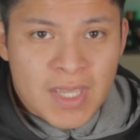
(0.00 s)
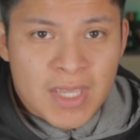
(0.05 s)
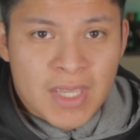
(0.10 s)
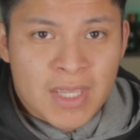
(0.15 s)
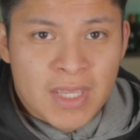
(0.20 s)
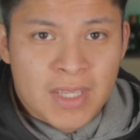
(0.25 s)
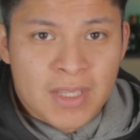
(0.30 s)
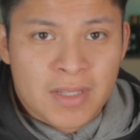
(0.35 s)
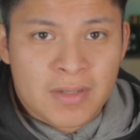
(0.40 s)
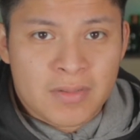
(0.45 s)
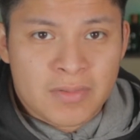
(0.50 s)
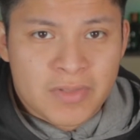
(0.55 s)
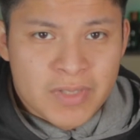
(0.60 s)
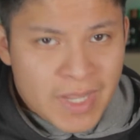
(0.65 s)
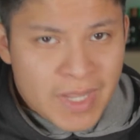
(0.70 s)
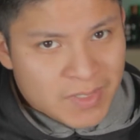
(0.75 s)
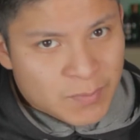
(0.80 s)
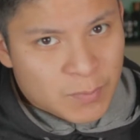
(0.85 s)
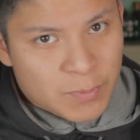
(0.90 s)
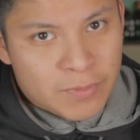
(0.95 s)
and
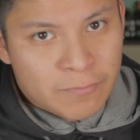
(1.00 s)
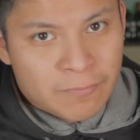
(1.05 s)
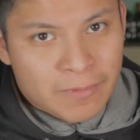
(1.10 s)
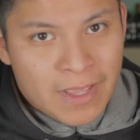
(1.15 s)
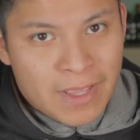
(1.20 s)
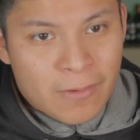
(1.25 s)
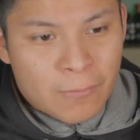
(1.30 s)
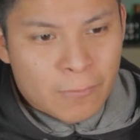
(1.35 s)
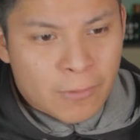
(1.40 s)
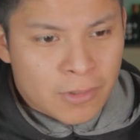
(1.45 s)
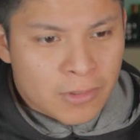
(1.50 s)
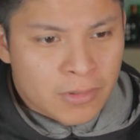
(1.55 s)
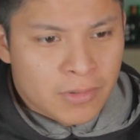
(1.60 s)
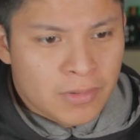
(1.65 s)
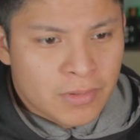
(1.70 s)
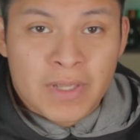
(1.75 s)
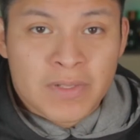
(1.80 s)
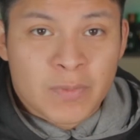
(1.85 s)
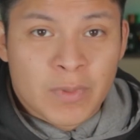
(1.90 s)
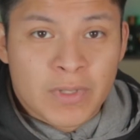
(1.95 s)
jasmine
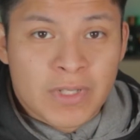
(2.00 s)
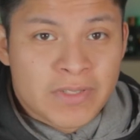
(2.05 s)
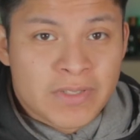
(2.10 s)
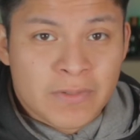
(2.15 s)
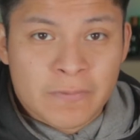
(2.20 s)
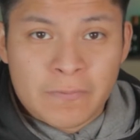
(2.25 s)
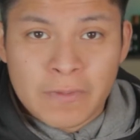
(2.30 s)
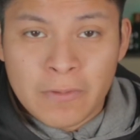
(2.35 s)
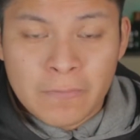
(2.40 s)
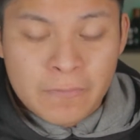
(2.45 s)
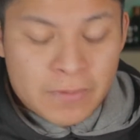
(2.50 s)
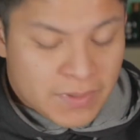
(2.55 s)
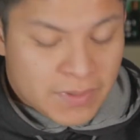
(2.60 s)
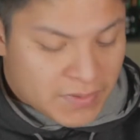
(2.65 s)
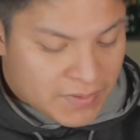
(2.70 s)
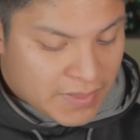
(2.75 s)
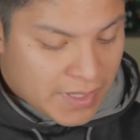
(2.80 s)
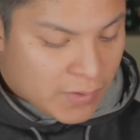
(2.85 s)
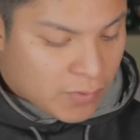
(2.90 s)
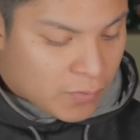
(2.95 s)
flower, as well as a velvety
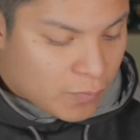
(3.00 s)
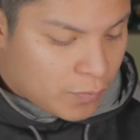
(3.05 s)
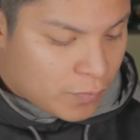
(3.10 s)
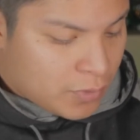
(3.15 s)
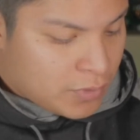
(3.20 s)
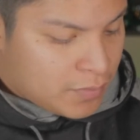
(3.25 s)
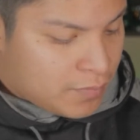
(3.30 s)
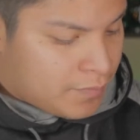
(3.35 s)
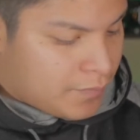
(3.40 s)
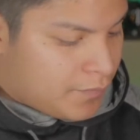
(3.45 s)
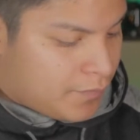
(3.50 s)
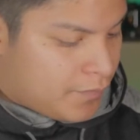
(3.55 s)
sandalwood.